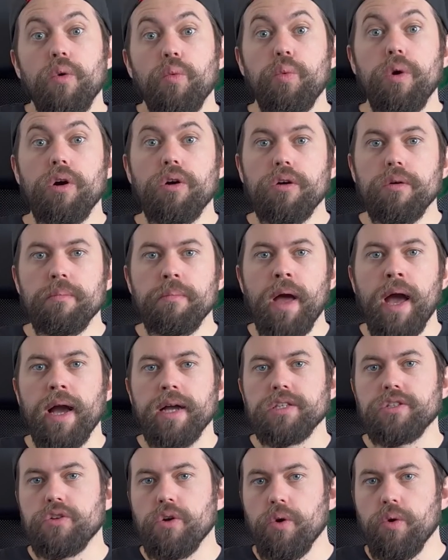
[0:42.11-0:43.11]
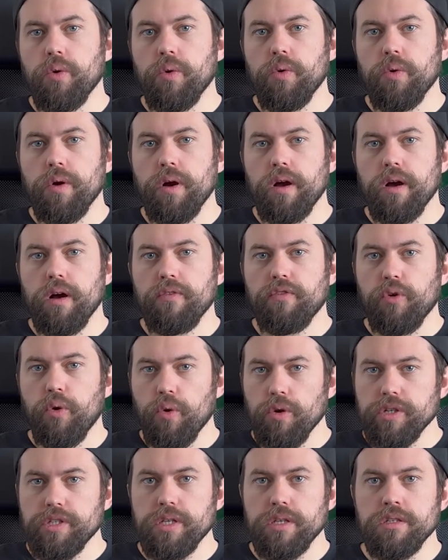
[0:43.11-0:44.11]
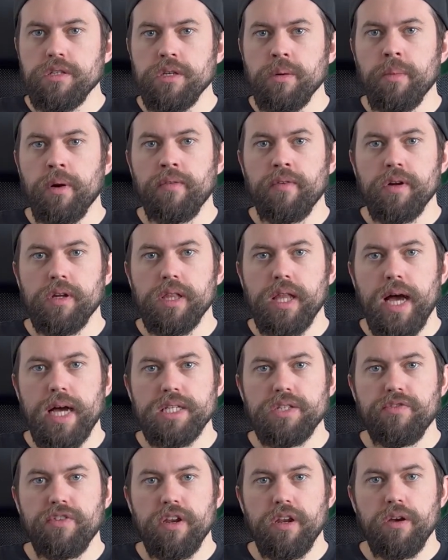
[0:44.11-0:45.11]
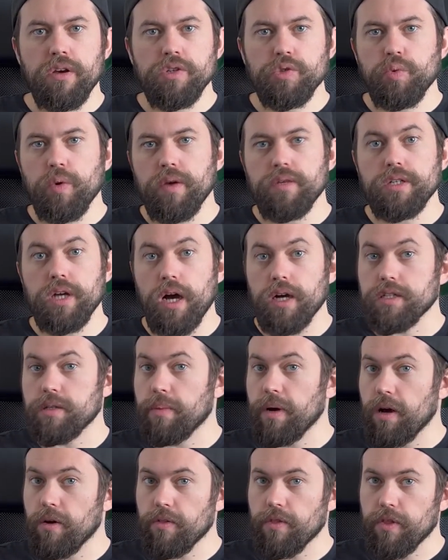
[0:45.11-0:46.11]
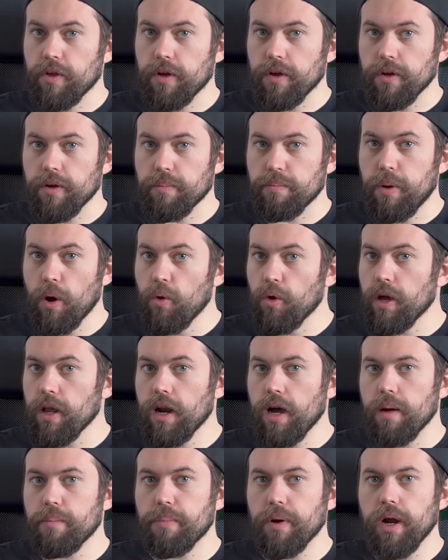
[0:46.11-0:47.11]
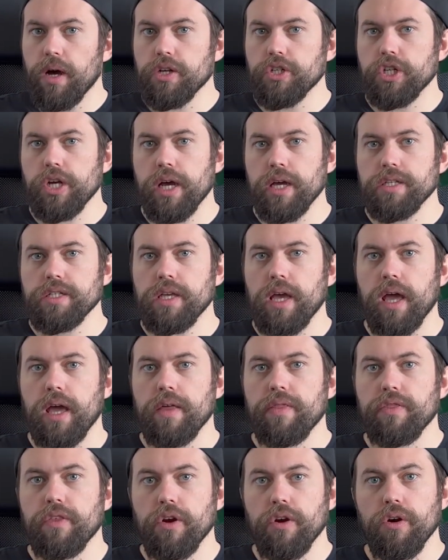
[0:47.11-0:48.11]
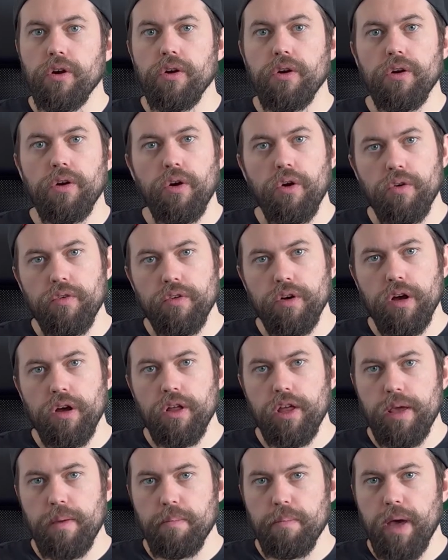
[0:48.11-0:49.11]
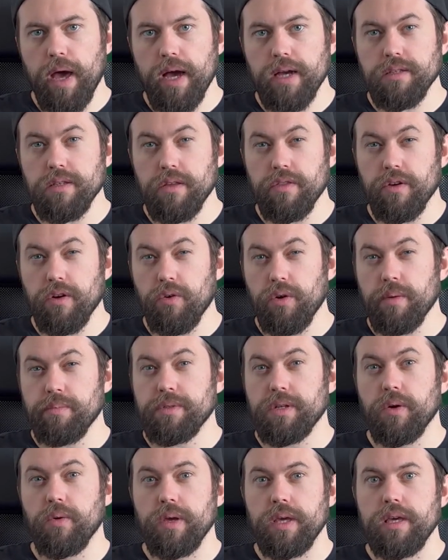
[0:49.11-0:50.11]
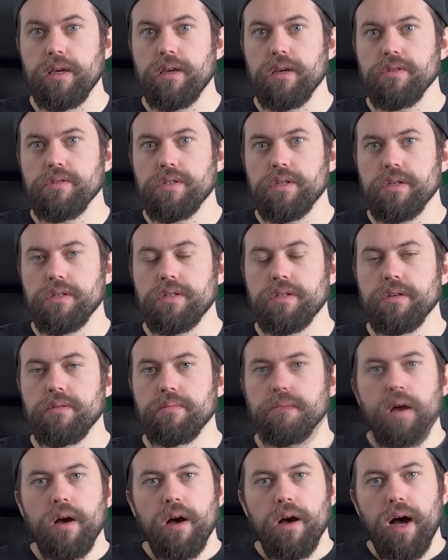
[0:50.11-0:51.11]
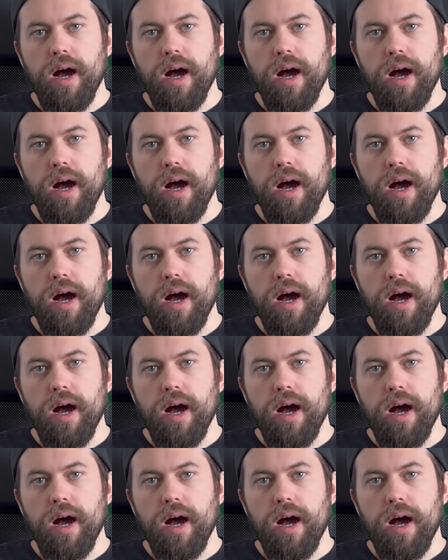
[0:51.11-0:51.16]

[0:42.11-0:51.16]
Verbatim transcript: Welcome back. So of course, in some of our last videos, we've talked about the Polkadot projects and their overall impacts on the crypto ecosystem.